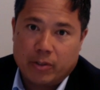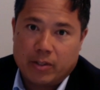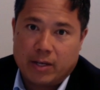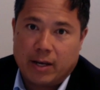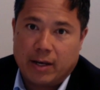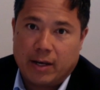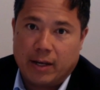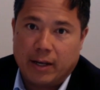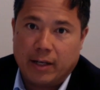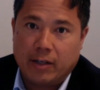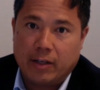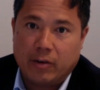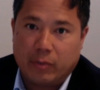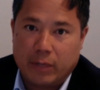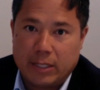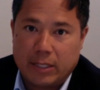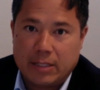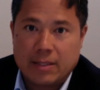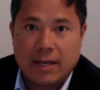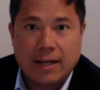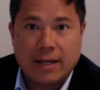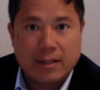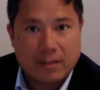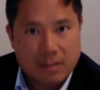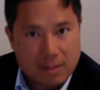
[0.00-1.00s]
increase.
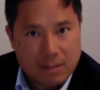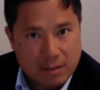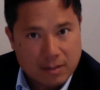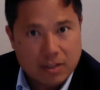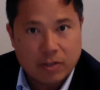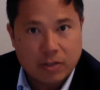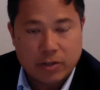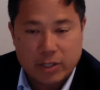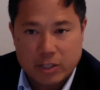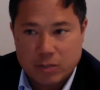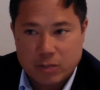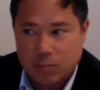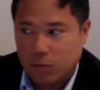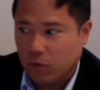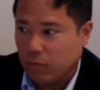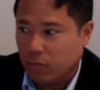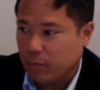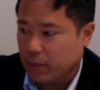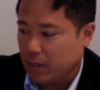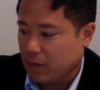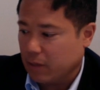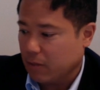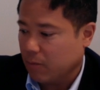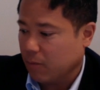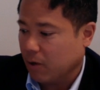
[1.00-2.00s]
That's serious movement
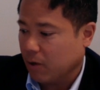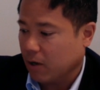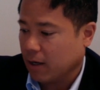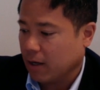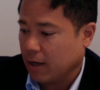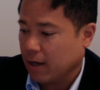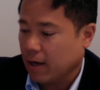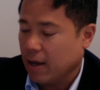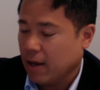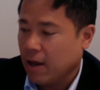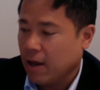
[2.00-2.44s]
in the market.